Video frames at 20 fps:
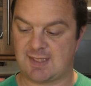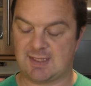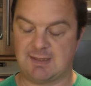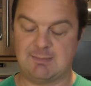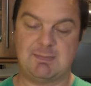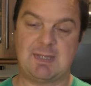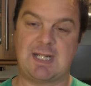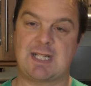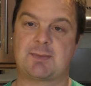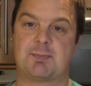a
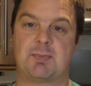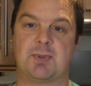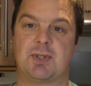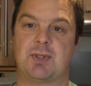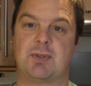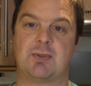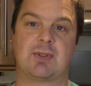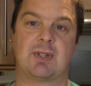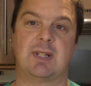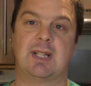
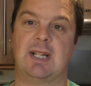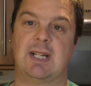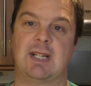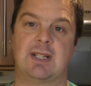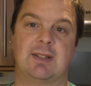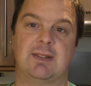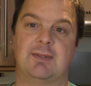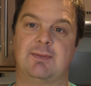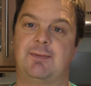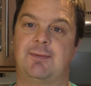mass-produced
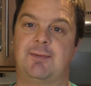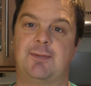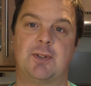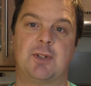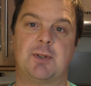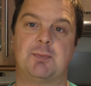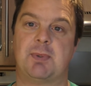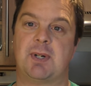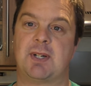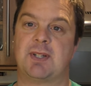lager,
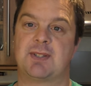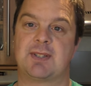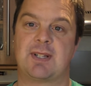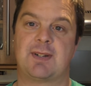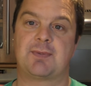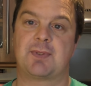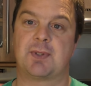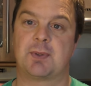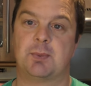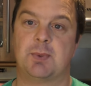four pints
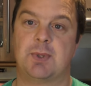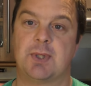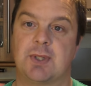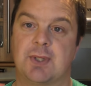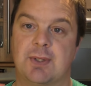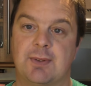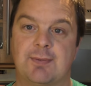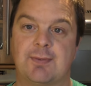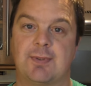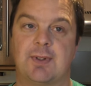after the work
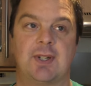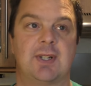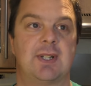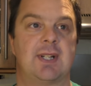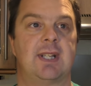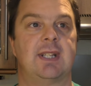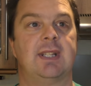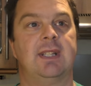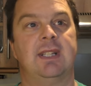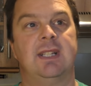on a
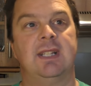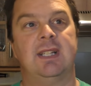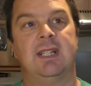Friday.